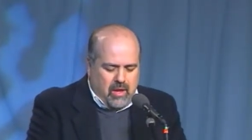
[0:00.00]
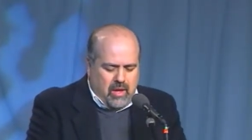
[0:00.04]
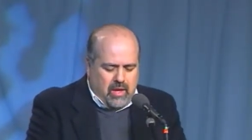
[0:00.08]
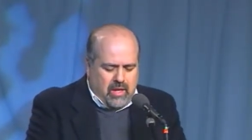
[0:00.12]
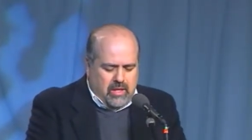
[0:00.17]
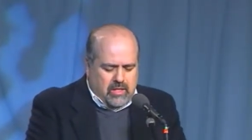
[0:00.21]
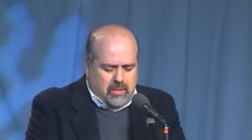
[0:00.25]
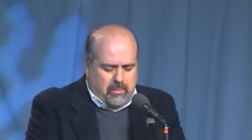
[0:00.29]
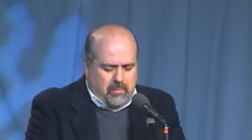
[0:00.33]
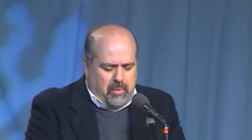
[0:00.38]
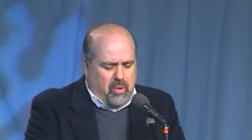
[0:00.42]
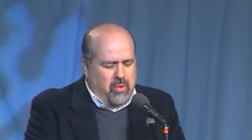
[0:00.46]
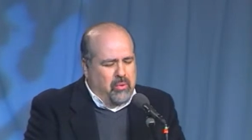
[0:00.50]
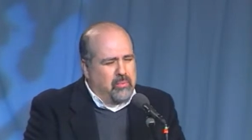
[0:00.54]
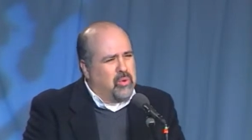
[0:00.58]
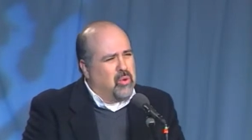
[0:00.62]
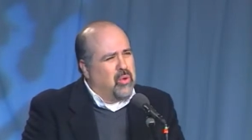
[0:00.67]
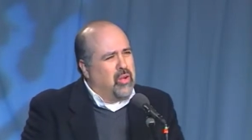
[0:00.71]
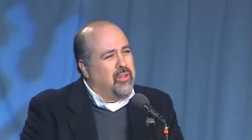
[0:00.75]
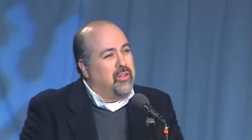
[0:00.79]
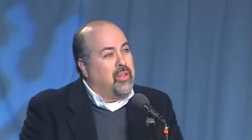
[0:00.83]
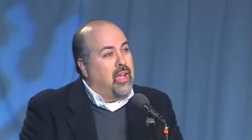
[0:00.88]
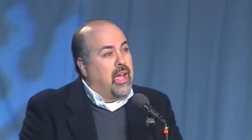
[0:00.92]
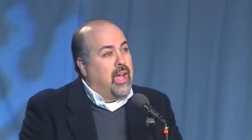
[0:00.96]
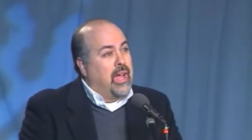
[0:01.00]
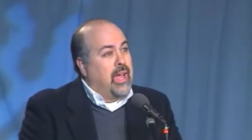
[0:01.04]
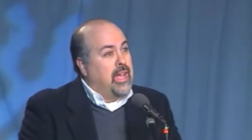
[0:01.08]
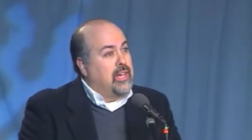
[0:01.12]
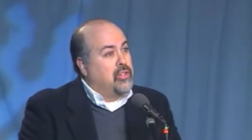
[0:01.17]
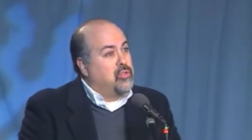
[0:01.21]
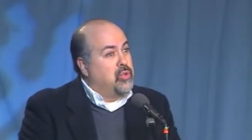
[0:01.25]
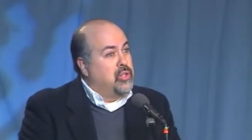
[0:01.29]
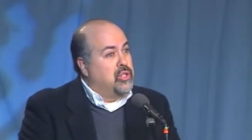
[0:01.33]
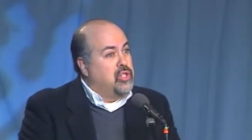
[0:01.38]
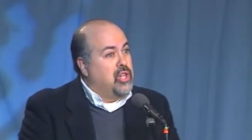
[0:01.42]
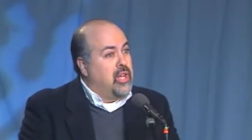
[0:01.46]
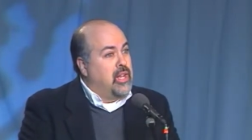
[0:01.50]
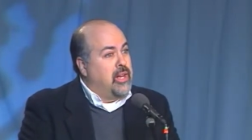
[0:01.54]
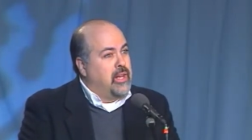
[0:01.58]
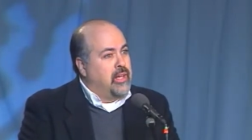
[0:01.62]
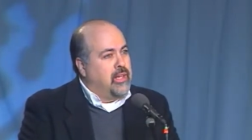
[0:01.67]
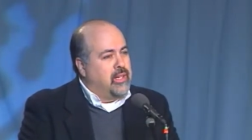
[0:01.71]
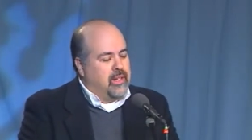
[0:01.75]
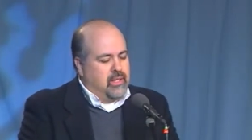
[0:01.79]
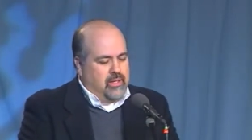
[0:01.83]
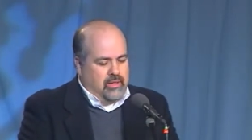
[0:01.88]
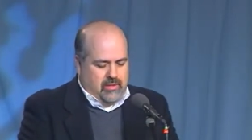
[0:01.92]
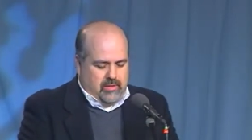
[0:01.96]
It's a poem called
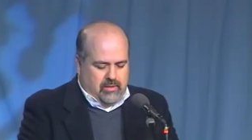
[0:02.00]
Iatrogenic.